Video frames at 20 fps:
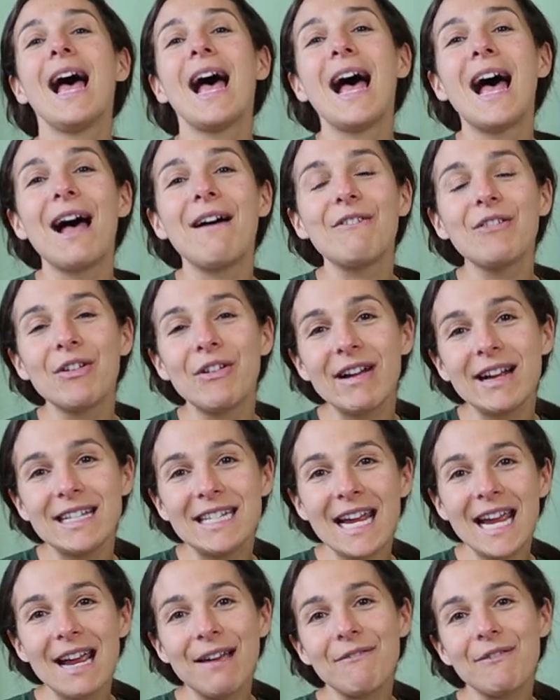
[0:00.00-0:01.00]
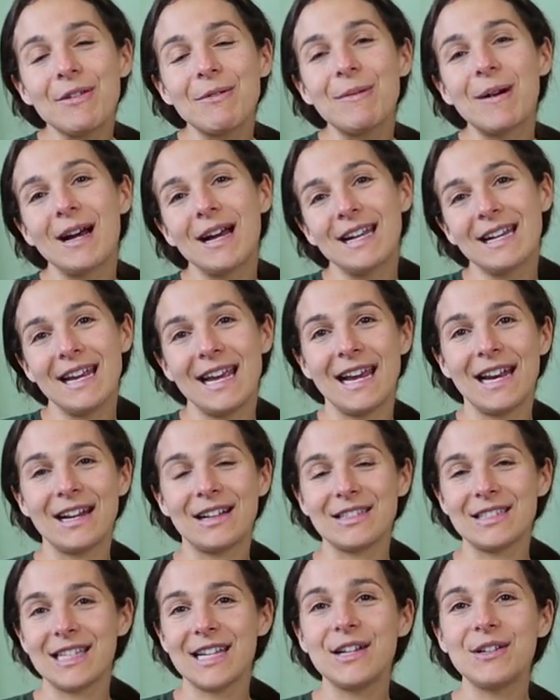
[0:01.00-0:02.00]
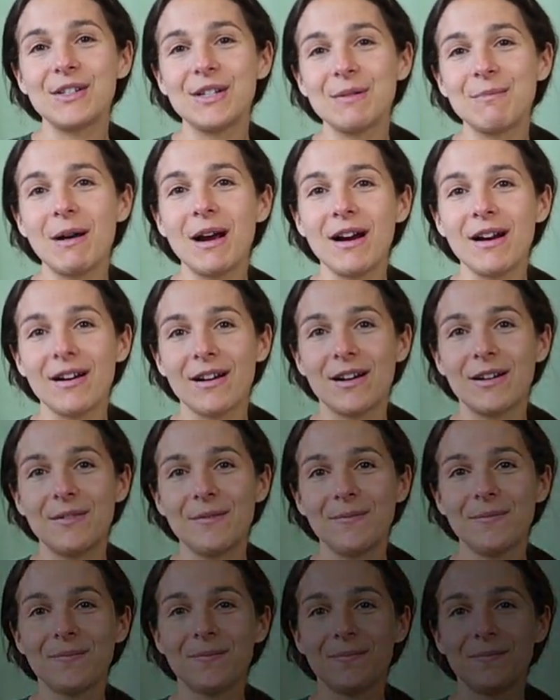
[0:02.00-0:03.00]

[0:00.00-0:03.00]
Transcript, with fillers: Have a great day, everyone, and I'll see you tomorrow.